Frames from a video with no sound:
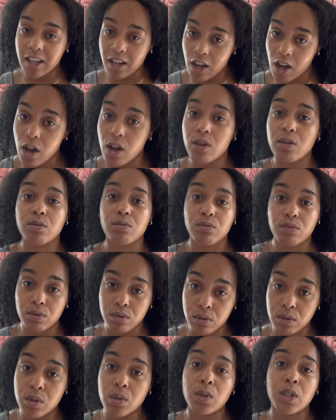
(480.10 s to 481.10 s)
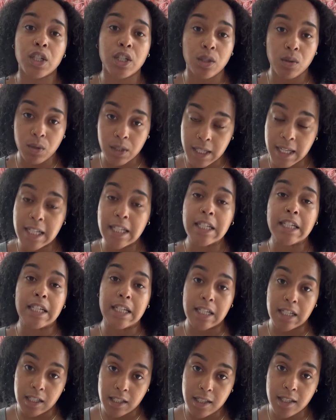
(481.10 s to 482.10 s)
go to the
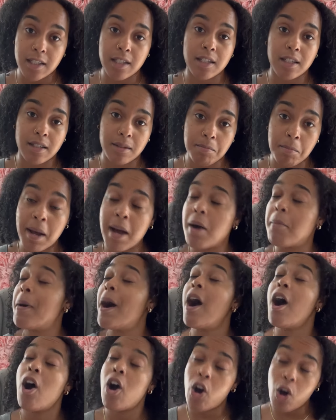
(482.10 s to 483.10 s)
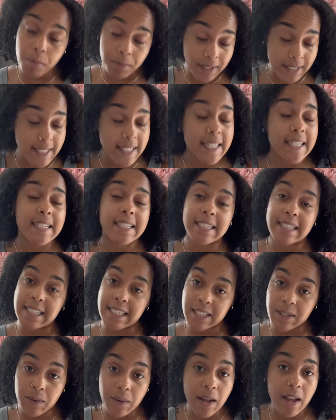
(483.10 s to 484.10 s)
utilities, my home
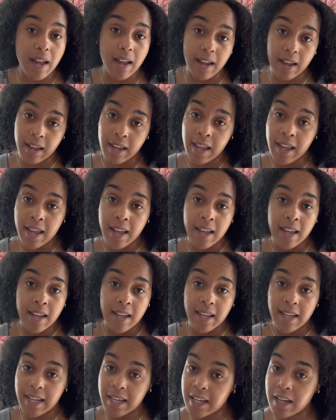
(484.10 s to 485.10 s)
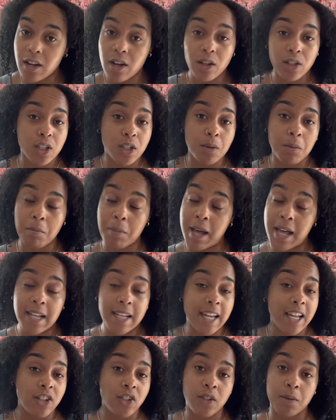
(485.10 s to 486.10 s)
utilities, okay? It could go to my
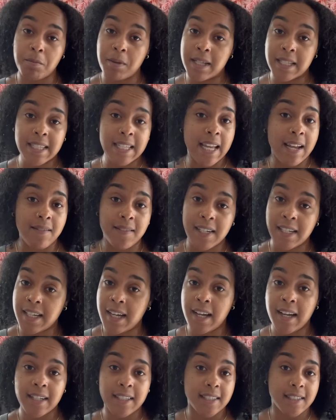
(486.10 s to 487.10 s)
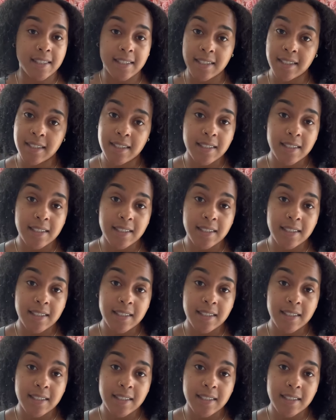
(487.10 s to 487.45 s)
electric, but $70.